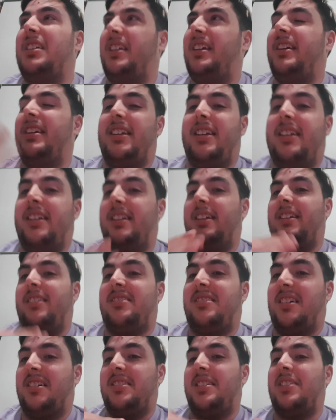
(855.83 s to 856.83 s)

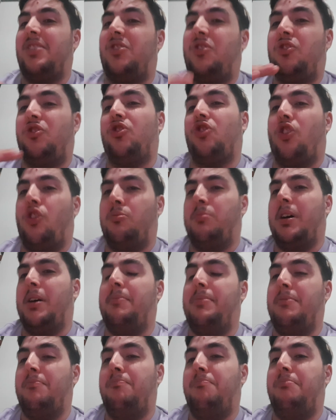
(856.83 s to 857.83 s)
it does its job a
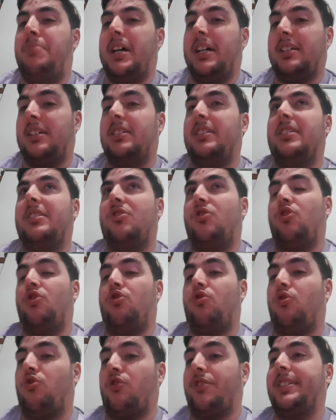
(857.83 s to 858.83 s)
bit better in
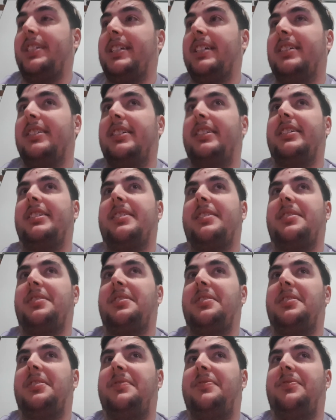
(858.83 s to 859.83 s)
storytelling and
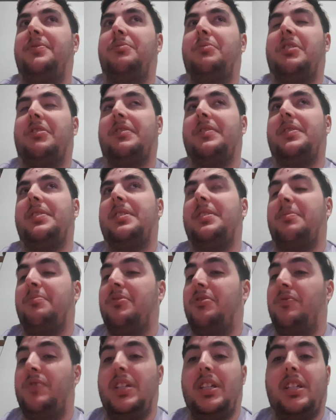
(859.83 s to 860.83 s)
stuff. Whereas this
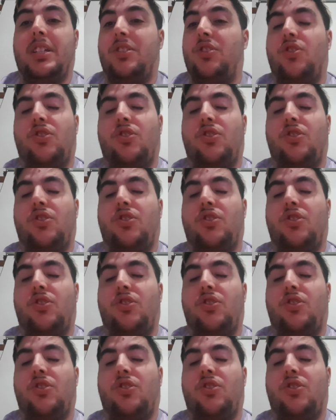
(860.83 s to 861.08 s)
movie is